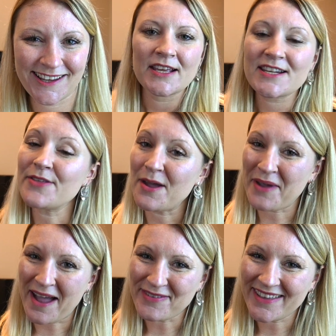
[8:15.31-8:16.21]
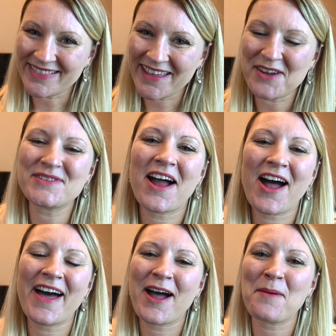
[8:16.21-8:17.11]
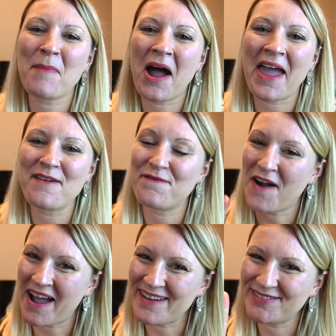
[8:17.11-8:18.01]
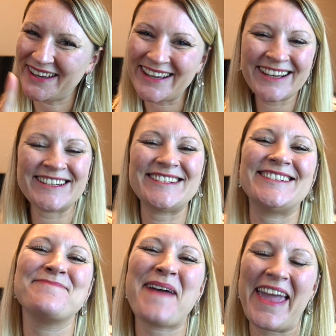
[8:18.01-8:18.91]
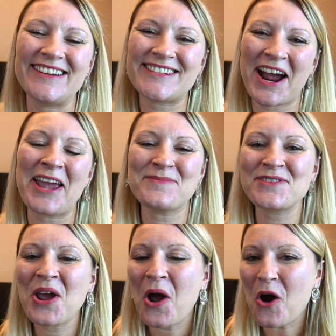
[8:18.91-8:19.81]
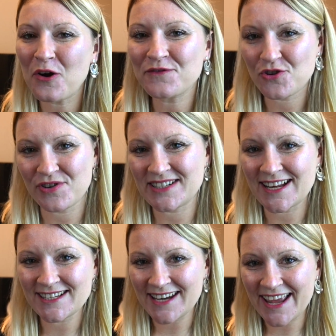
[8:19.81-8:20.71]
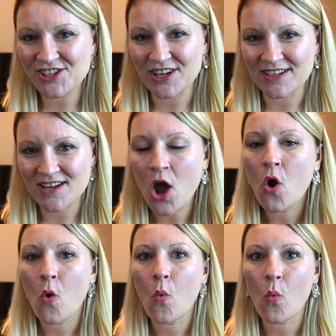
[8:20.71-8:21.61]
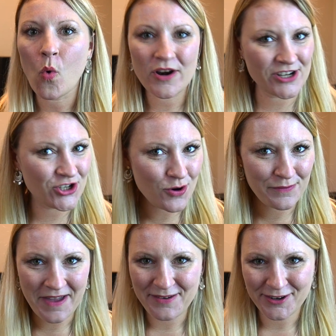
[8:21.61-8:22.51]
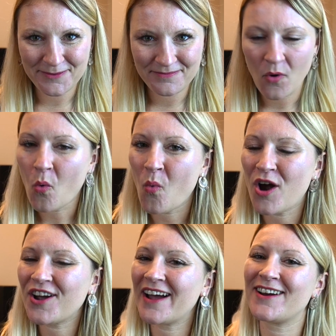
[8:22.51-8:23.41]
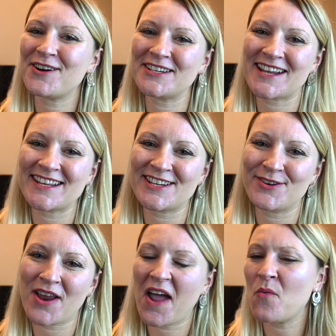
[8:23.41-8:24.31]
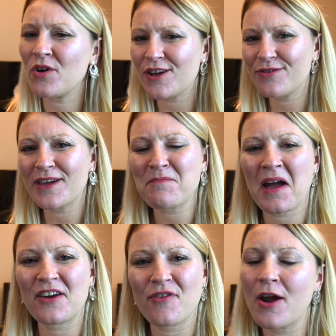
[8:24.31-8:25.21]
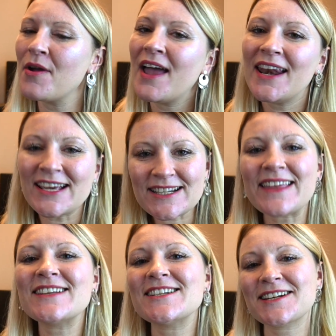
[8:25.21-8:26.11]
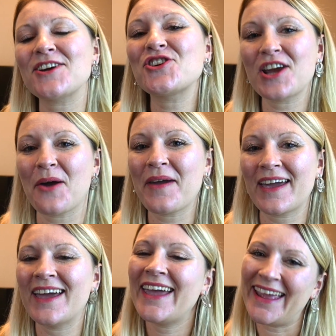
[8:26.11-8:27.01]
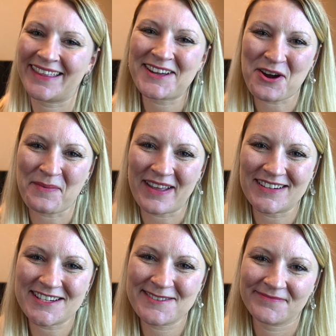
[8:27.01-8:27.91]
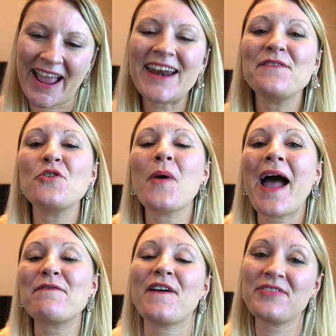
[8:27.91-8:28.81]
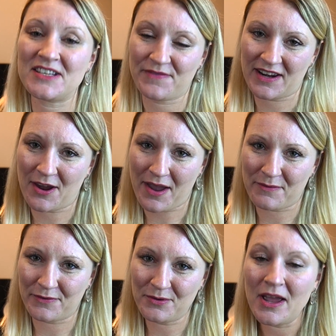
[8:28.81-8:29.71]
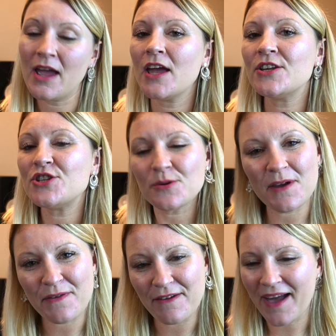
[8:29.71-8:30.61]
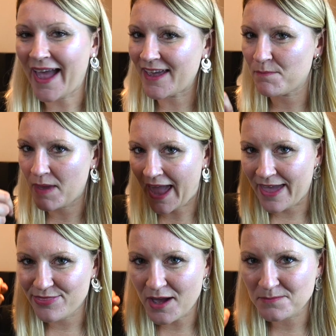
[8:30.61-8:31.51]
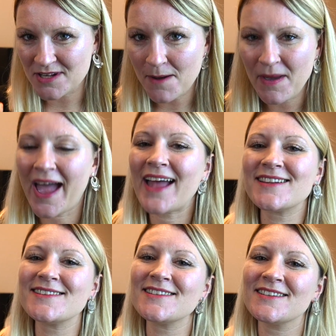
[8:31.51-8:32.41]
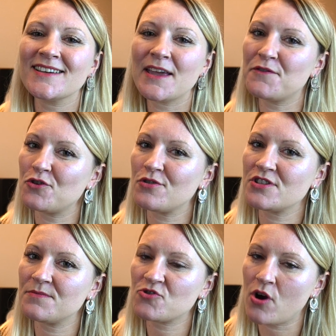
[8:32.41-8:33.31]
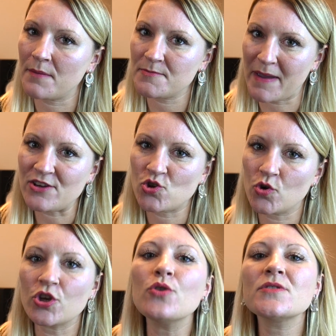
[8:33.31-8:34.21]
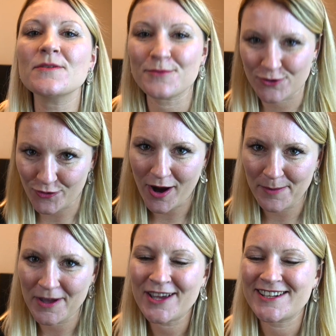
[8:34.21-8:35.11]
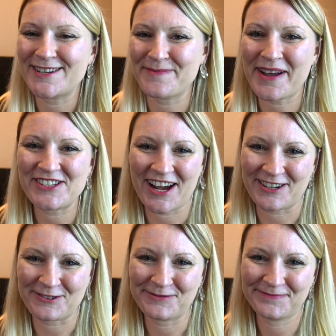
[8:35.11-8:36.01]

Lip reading: So there we have it. Those are my 5 main types of tourist destinations. What is your favourite? What kind of holiday do you like? What do you think might grow? Let's get the discussion going in the comments. And if you have found this video helpful, do me a favour and give me a thumbs up. And if you're not subscribed, make sure you subscribe to my channel.